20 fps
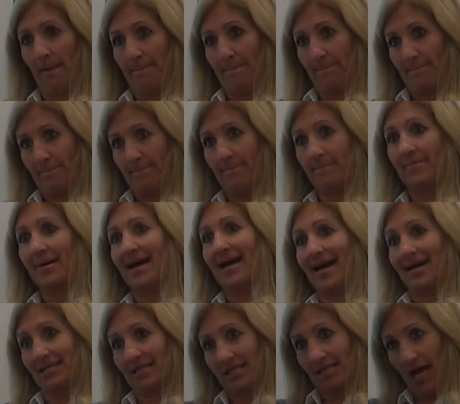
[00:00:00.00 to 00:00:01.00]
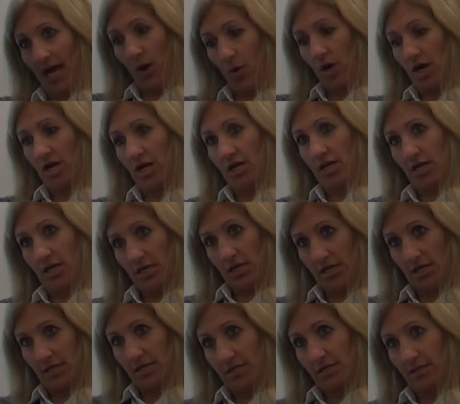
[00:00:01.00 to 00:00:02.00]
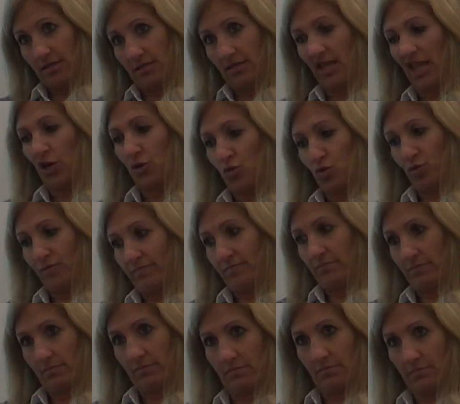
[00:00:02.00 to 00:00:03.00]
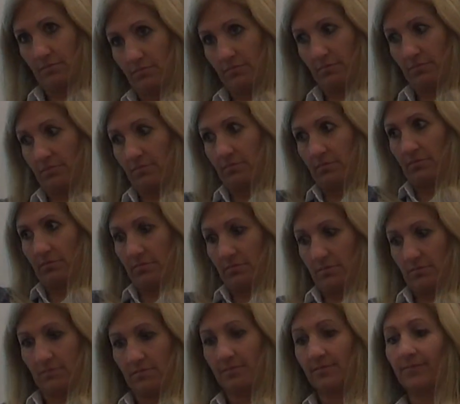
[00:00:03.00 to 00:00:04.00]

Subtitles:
They have a tub inside and a shower, so this is very accessible.